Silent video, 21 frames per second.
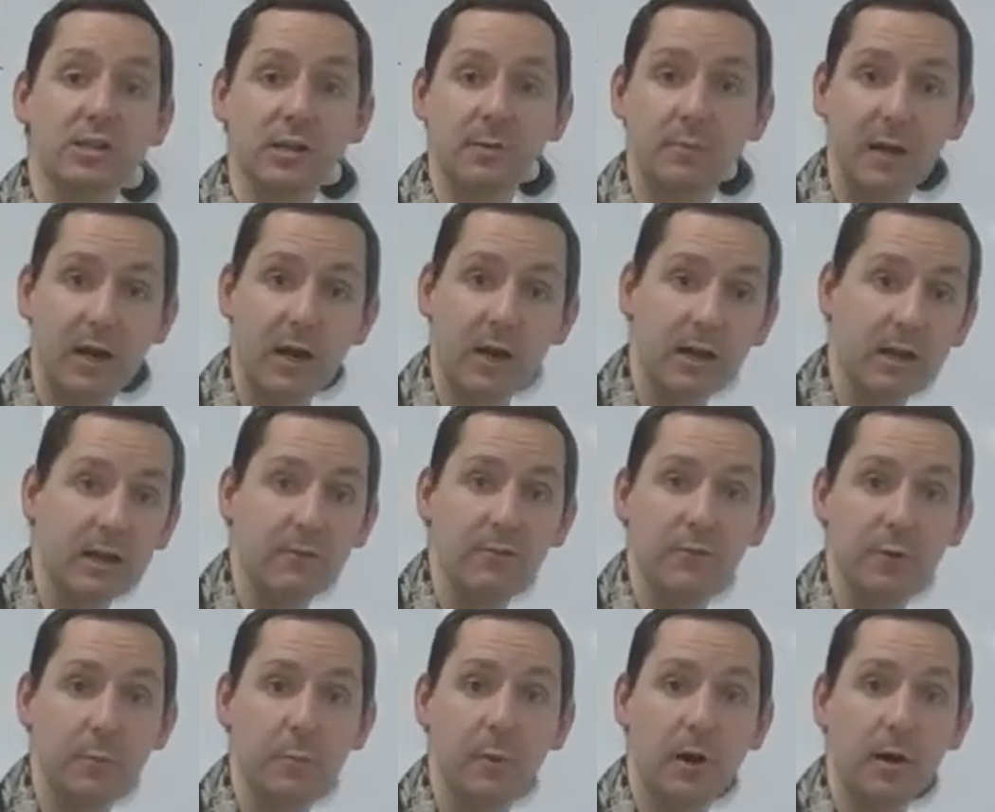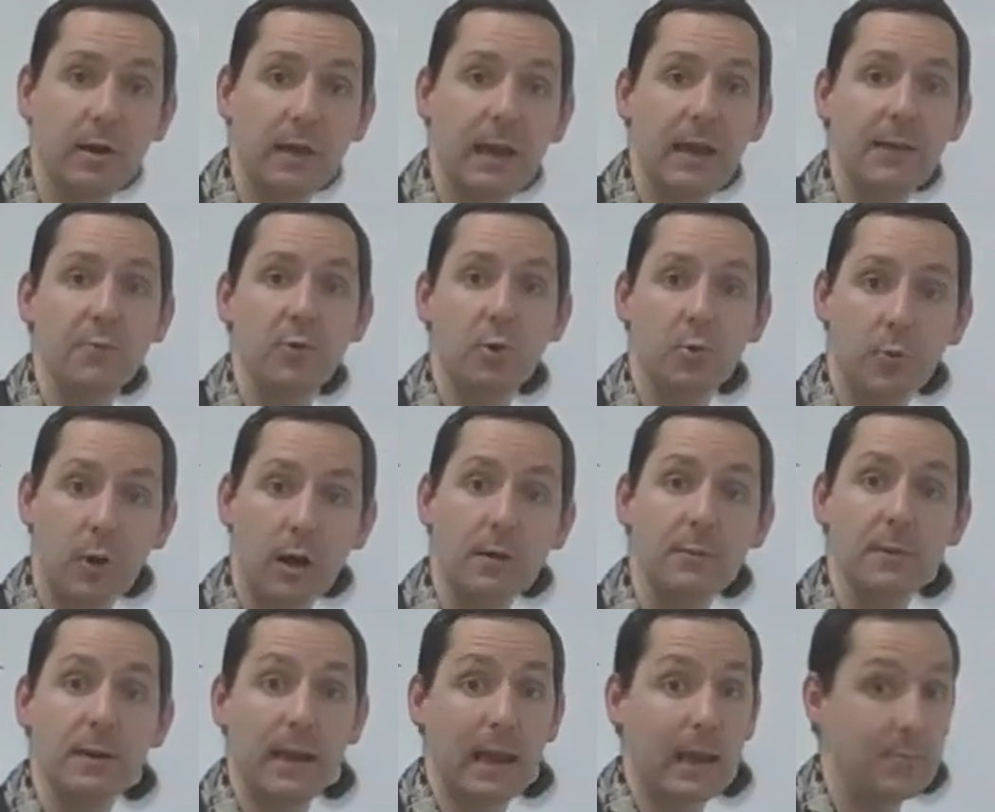an American football game or a
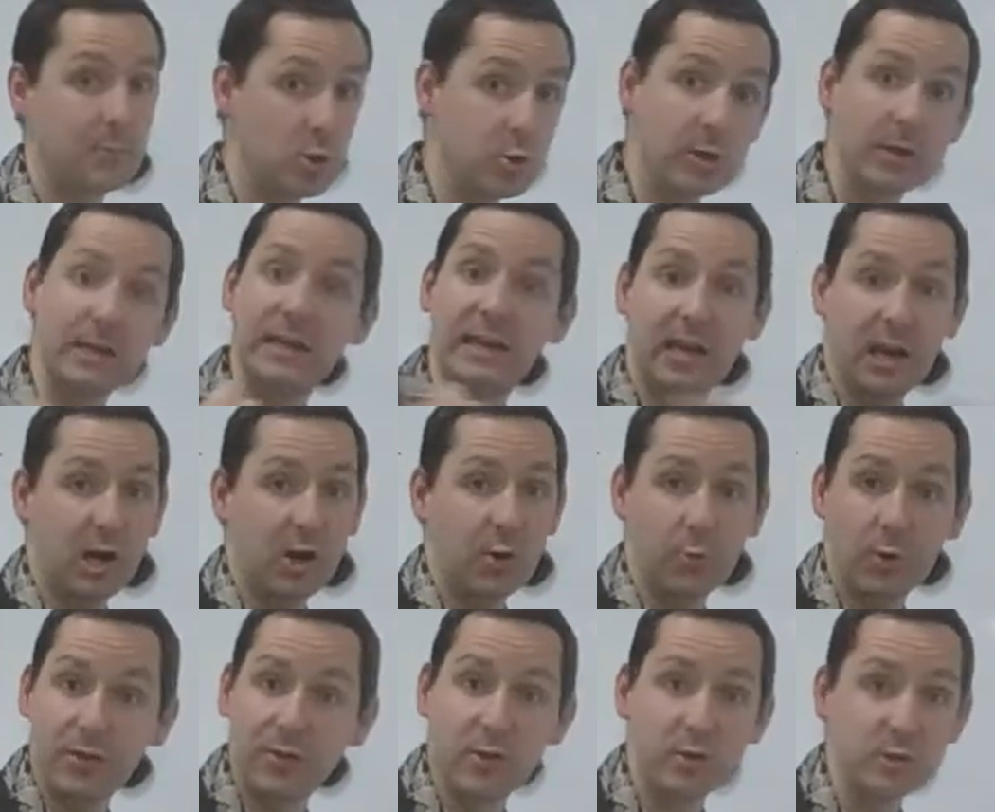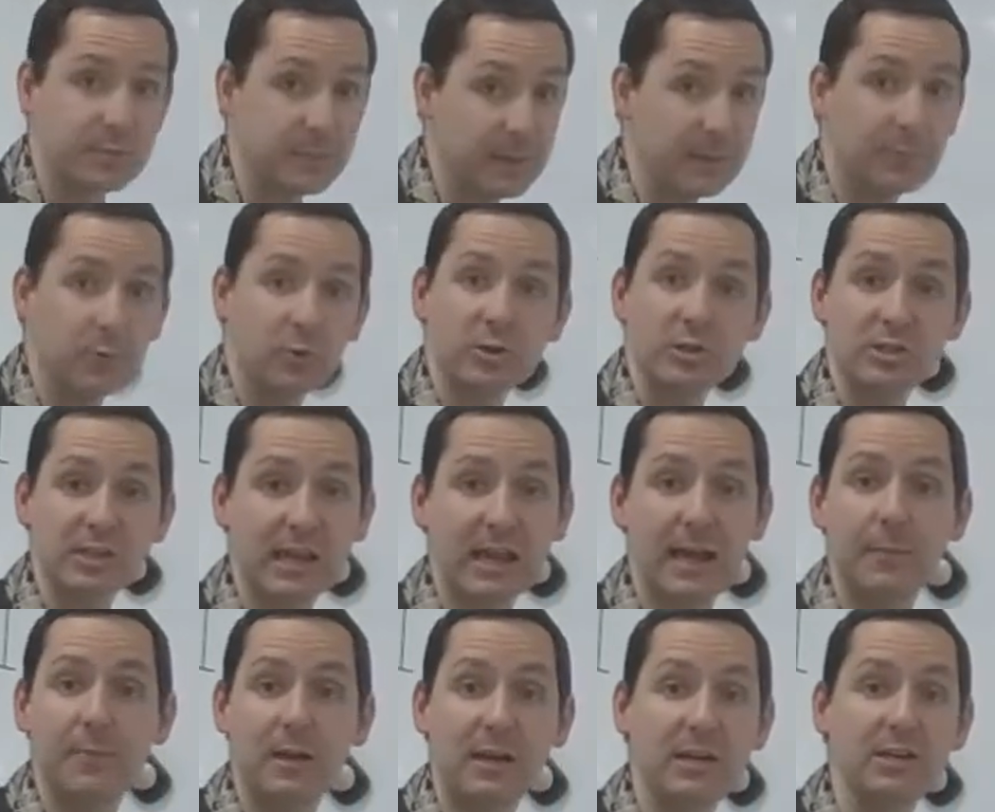rugby game, you can hear it when those people are
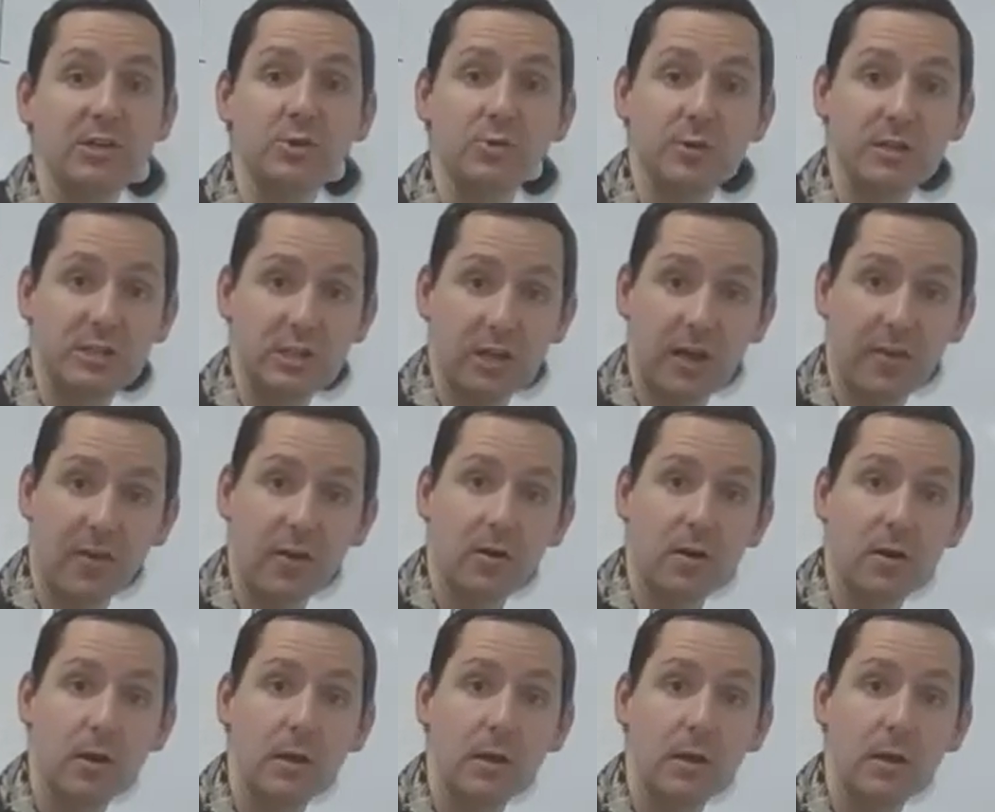slamming into each other.